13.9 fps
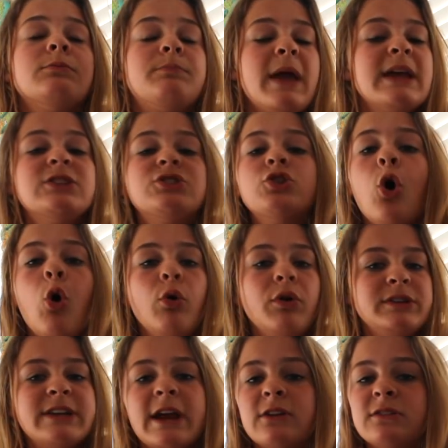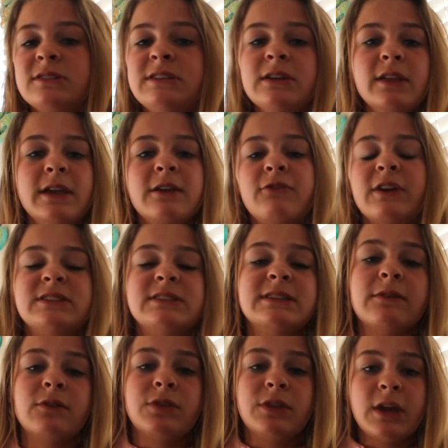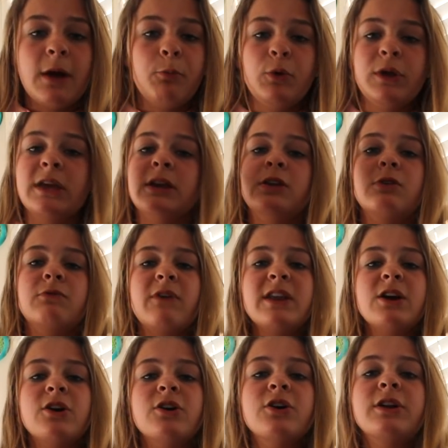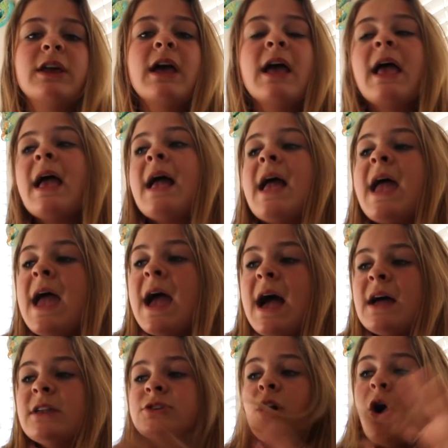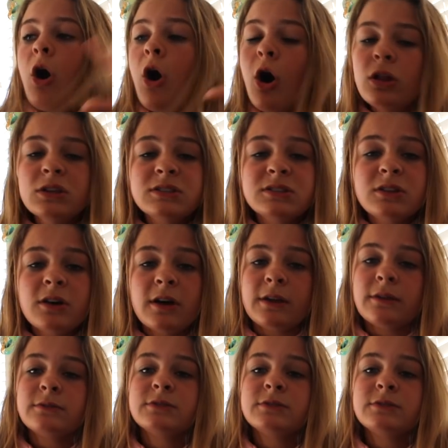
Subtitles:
paints the whole entire ceiling, fixes everything up. We get a new Vena hood and all is good.